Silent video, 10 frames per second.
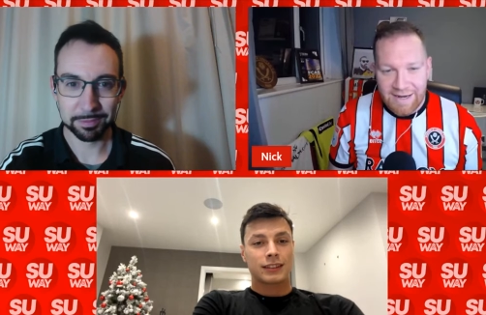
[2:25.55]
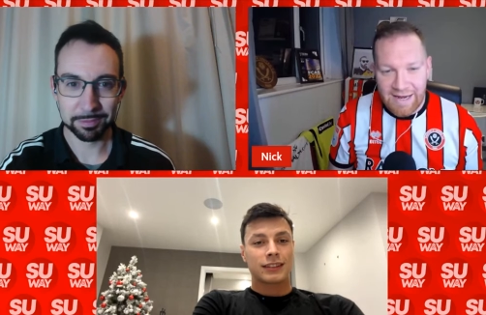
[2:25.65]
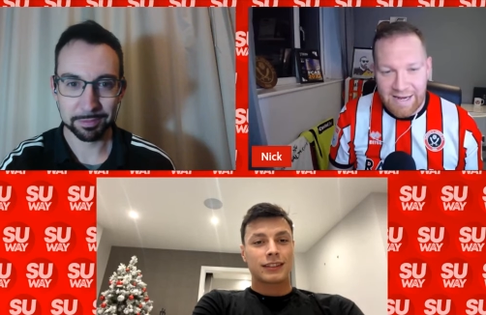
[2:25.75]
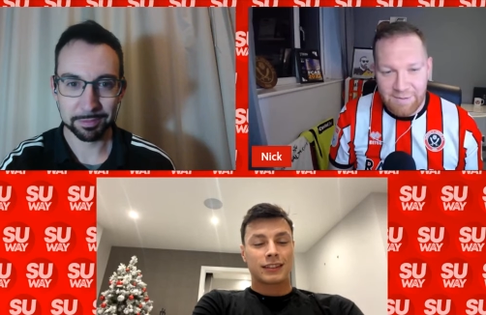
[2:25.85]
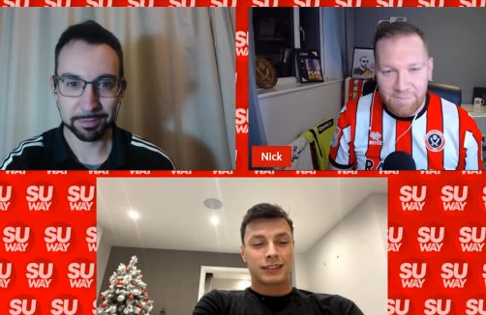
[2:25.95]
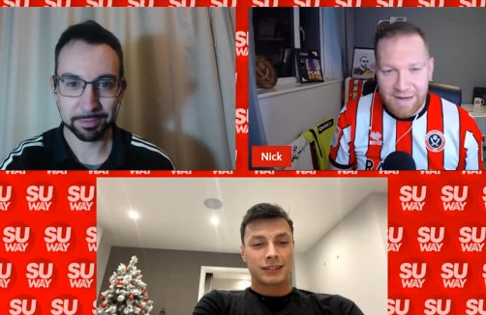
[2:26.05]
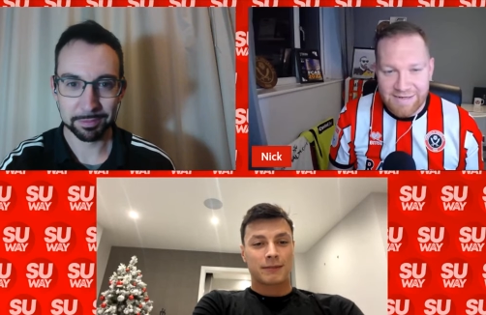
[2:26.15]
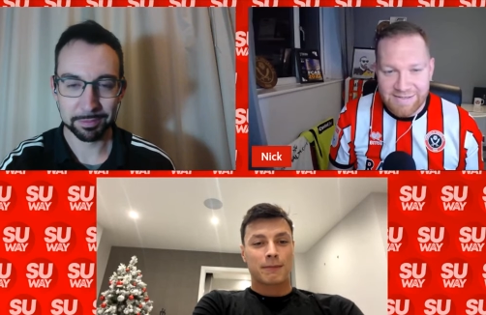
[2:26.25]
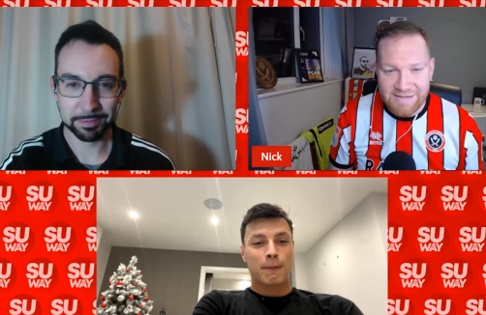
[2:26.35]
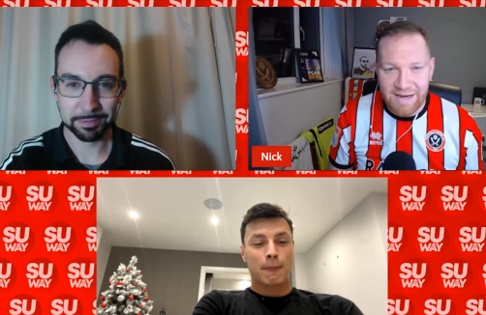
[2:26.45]
Speaker 1: um,
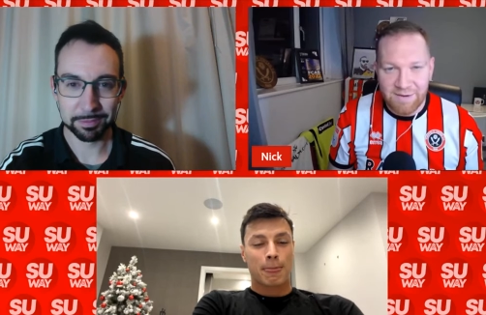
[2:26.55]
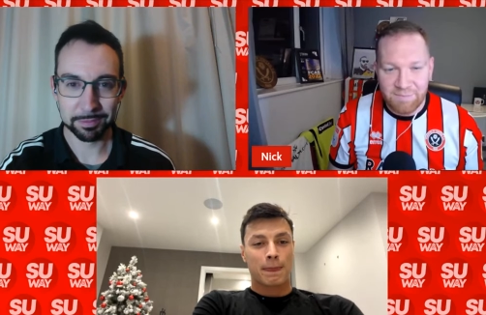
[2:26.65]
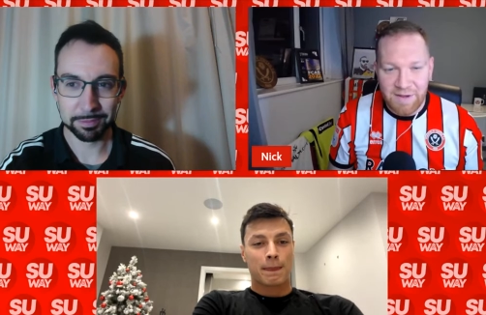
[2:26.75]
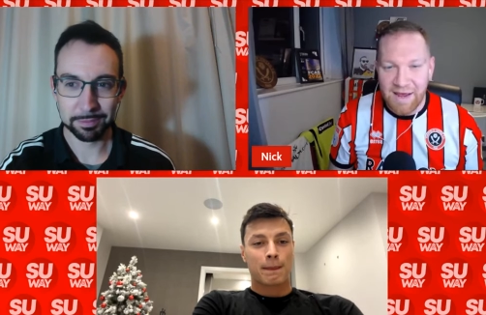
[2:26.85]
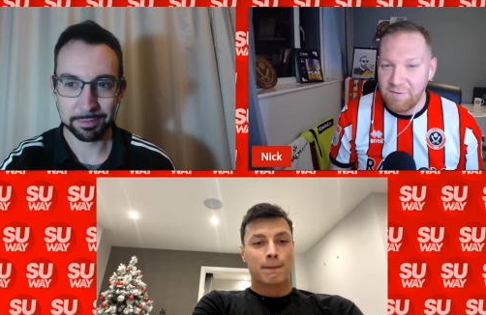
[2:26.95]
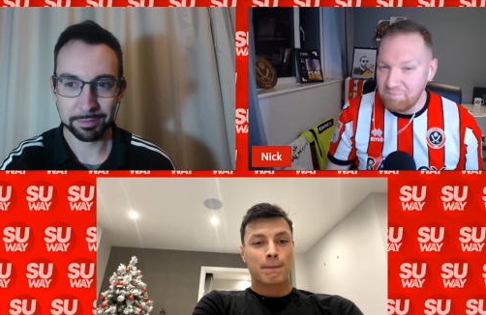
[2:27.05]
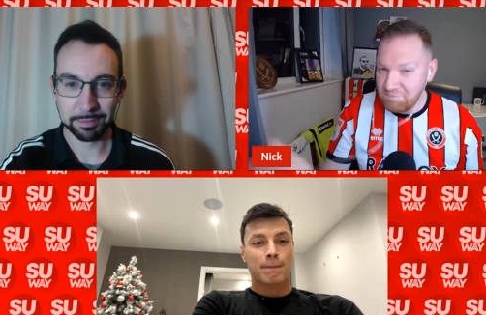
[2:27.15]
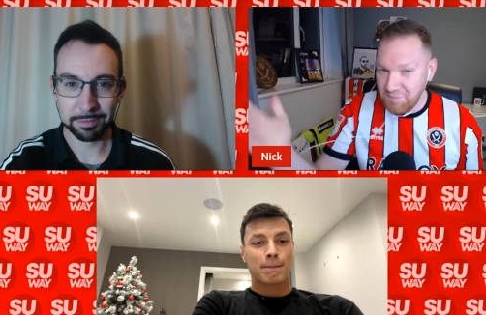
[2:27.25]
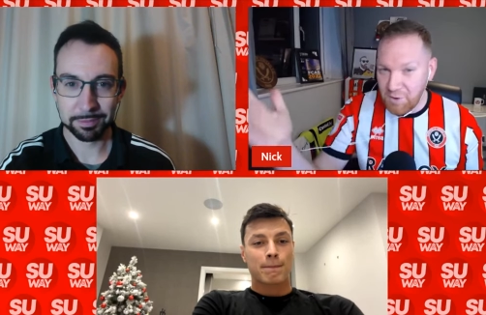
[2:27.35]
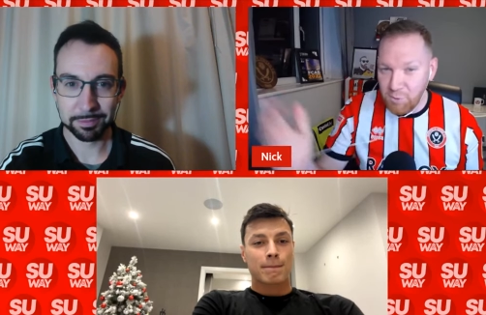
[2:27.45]
and uh, yeah,
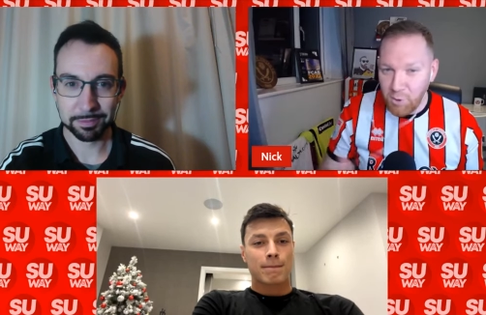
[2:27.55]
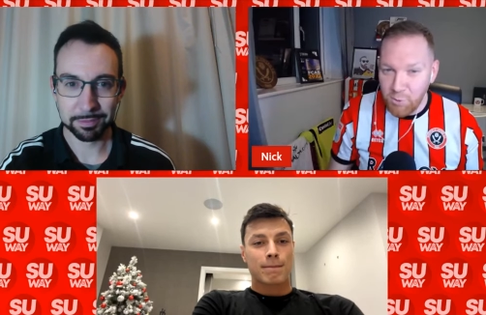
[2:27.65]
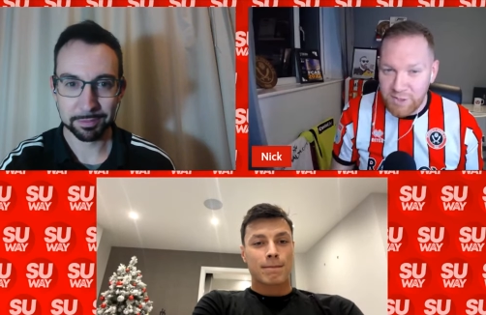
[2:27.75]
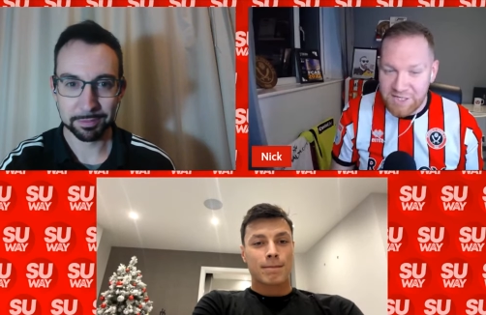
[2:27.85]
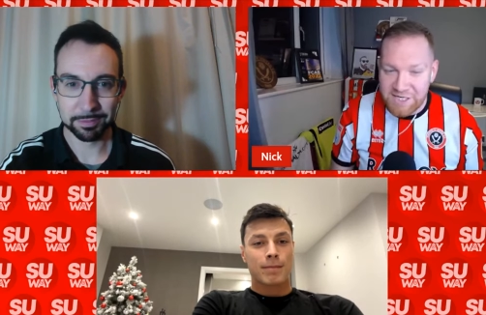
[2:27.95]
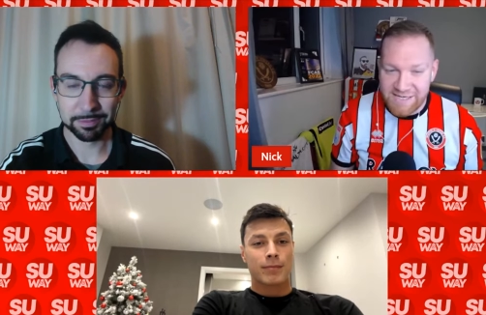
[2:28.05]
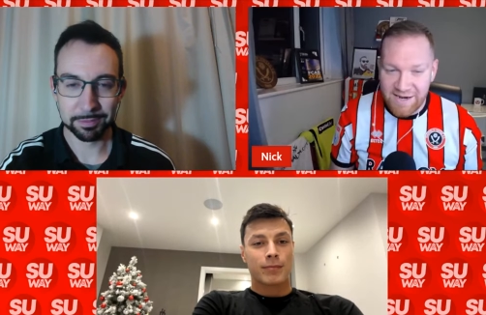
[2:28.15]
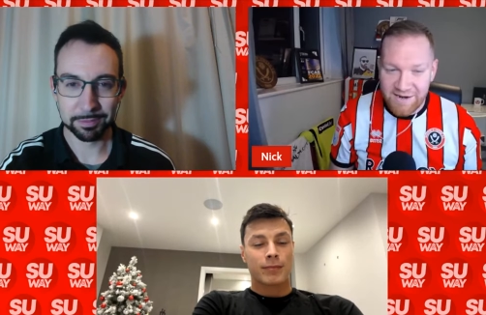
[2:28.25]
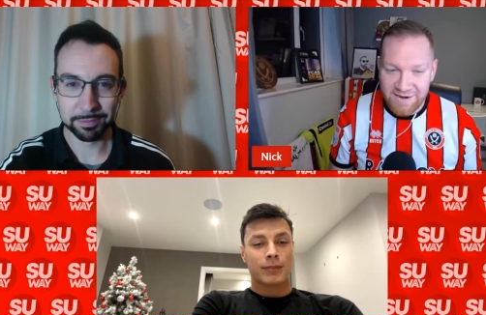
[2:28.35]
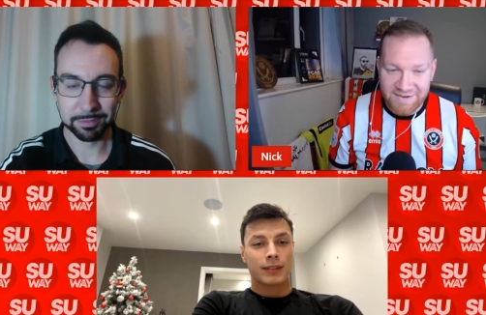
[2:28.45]
who who did you
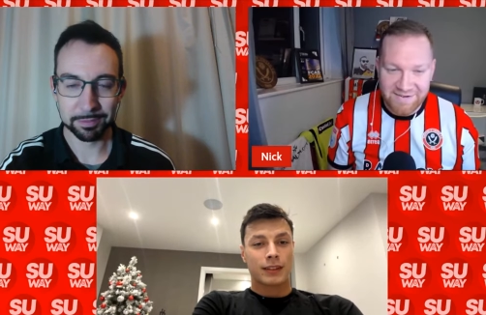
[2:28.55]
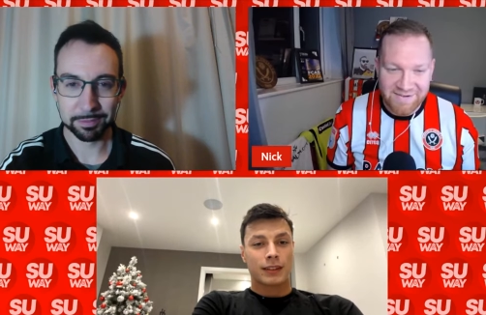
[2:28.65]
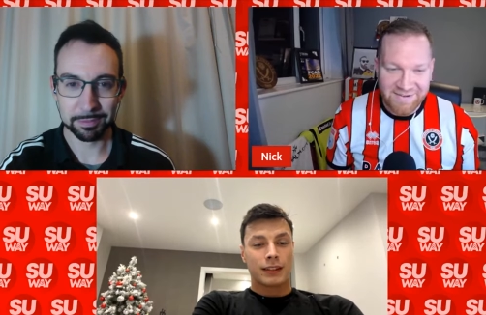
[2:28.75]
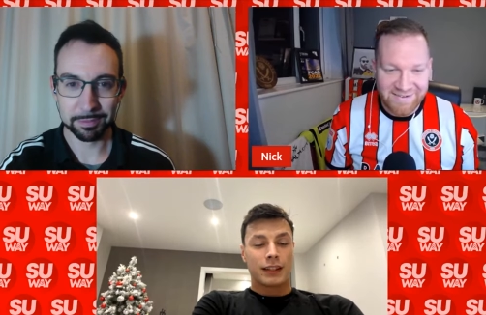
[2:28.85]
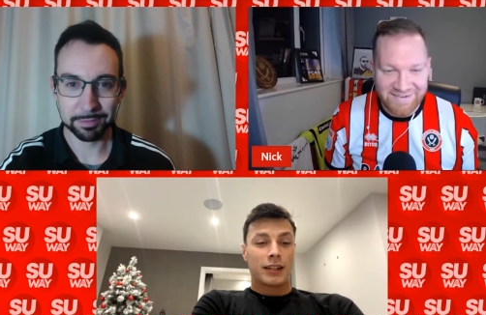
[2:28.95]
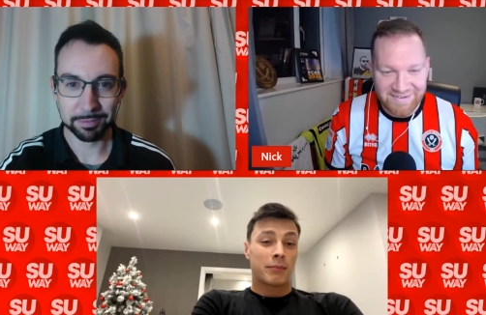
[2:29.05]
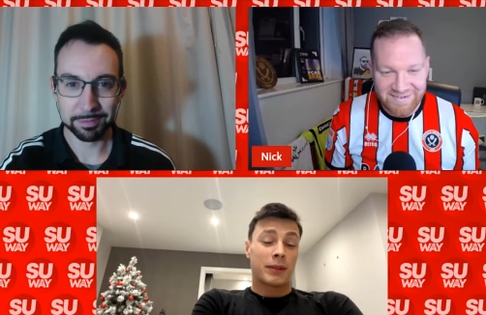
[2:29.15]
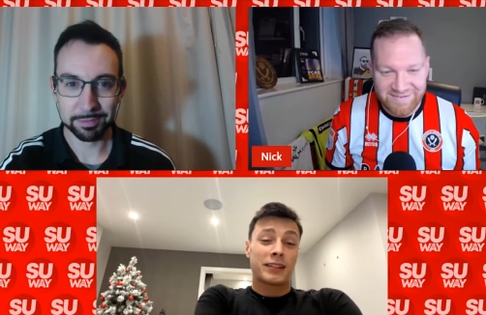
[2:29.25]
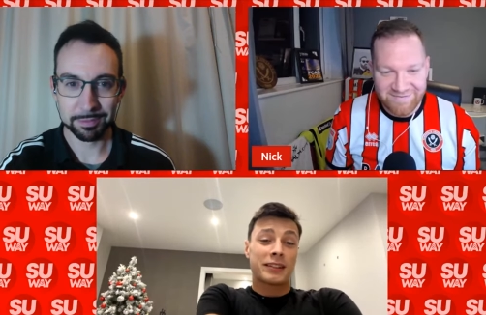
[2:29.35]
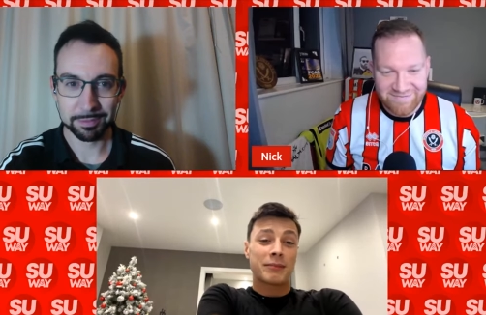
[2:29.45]
say?
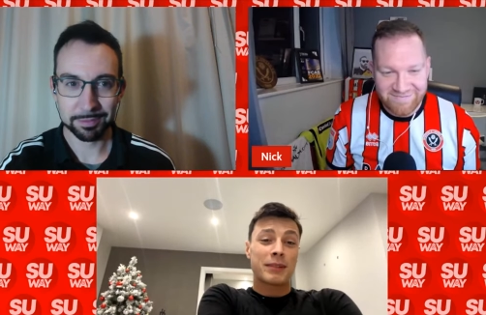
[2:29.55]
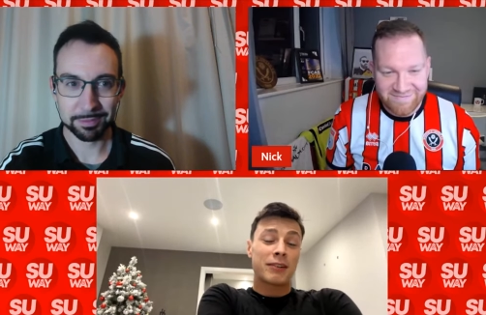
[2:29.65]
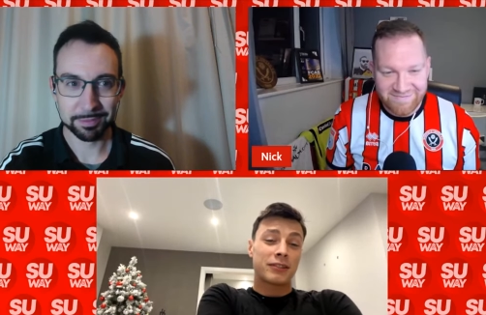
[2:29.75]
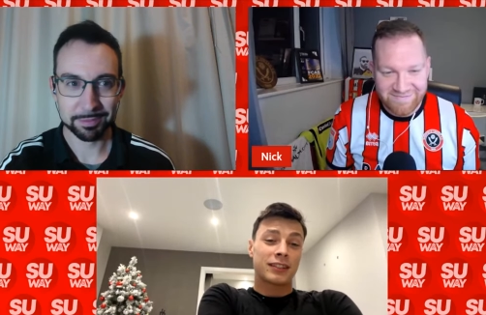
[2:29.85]
Main team now is